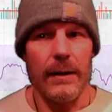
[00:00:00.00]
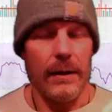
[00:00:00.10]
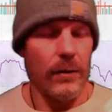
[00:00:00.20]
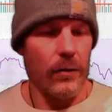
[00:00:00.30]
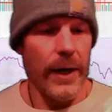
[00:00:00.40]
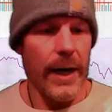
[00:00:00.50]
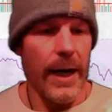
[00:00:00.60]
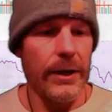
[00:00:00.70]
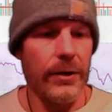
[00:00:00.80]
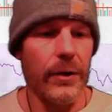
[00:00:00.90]
the way
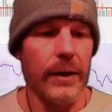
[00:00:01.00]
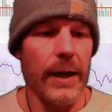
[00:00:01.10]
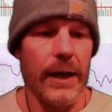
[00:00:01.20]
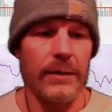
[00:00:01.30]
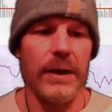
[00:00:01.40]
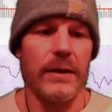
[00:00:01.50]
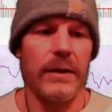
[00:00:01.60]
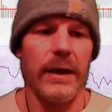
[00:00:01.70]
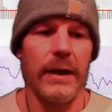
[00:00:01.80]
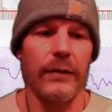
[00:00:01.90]
I do it has been
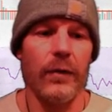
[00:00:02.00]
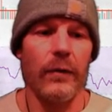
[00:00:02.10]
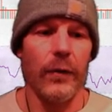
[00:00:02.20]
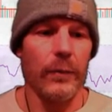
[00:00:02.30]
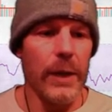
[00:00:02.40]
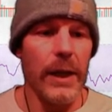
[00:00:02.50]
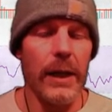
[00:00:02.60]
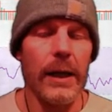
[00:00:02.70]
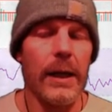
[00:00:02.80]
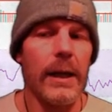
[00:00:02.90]
successful for
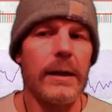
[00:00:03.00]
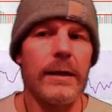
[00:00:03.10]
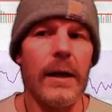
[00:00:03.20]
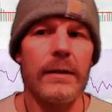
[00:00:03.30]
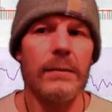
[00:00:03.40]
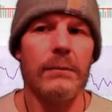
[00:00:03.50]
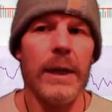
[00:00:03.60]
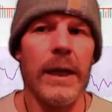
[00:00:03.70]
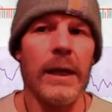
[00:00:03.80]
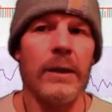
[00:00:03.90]
me doesn't
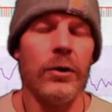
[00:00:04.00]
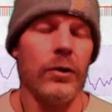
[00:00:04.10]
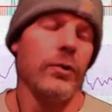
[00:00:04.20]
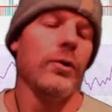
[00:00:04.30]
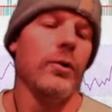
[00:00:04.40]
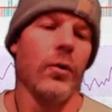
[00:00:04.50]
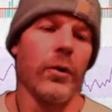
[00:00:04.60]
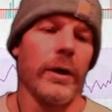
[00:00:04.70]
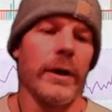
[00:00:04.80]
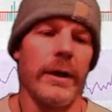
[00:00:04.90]
mean
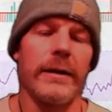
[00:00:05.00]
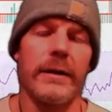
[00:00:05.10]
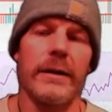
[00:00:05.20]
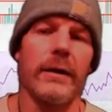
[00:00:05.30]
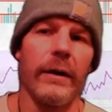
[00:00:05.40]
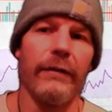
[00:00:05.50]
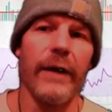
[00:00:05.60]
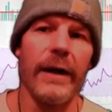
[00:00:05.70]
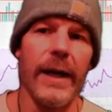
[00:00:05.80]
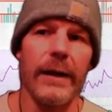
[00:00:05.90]
you're going to necessarily
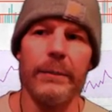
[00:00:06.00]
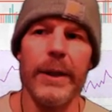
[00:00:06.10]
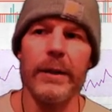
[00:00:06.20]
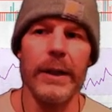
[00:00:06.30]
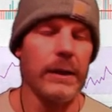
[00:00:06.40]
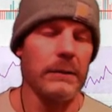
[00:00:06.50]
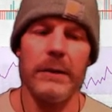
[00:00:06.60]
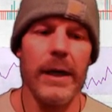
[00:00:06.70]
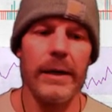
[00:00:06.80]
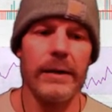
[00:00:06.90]
find that appealing.
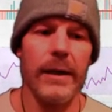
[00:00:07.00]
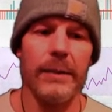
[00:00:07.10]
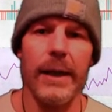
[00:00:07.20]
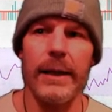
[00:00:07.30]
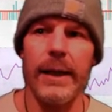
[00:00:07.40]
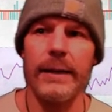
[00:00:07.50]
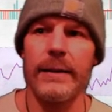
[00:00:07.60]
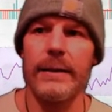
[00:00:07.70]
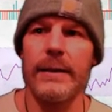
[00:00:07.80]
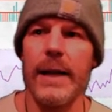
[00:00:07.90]
I accept that.
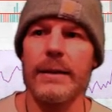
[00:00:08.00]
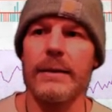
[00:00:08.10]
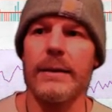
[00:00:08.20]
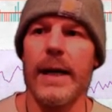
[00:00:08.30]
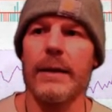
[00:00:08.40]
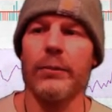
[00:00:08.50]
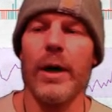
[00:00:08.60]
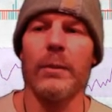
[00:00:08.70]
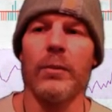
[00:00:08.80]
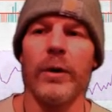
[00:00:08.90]
That's not a
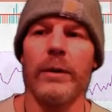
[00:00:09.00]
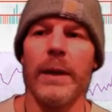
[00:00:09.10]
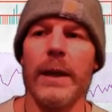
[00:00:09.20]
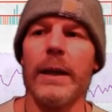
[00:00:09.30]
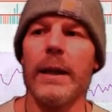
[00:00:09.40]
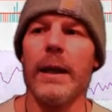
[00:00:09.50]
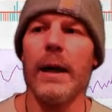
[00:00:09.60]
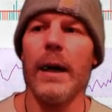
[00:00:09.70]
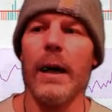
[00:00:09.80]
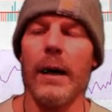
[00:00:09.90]
problem with me.
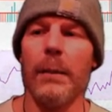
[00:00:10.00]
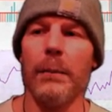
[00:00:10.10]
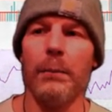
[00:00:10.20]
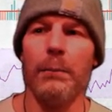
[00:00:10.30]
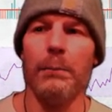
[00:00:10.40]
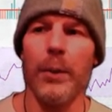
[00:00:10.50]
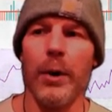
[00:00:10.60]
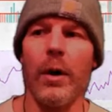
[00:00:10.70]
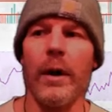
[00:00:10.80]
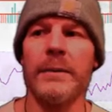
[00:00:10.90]
But
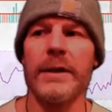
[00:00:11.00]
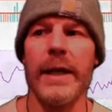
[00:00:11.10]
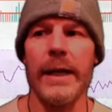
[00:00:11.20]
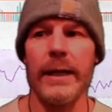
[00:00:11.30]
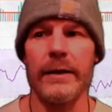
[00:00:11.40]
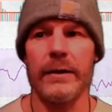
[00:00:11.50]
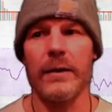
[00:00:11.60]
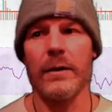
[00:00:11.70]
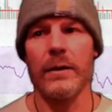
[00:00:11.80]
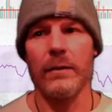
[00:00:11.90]
all I'm saying is
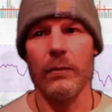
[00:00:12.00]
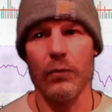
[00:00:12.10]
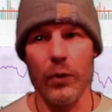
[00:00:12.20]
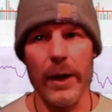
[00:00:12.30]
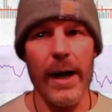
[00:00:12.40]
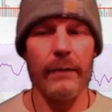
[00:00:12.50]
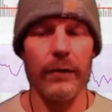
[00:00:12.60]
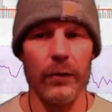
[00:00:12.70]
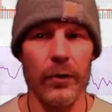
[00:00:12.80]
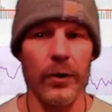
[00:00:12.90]
what I have
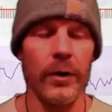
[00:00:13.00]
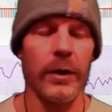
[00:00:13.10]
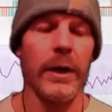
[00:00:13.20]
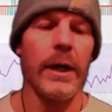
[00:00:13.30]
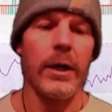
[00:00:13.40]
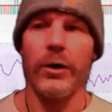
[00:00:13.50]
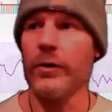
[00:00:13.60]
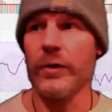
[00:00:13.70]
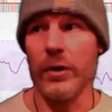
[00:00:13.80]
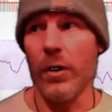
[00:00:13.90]
learned
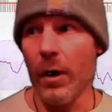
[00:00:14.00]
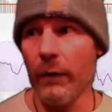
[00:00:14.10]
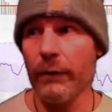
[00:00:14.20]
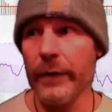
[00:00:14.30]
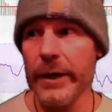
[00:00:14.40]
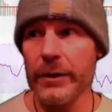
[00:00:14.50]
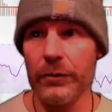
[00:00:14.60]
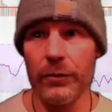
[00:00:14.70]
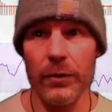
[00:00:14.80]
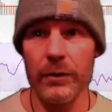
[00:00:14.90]
using all free
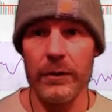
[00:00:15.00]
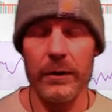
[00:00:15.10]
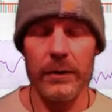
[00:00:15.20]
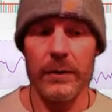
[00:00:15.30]
tools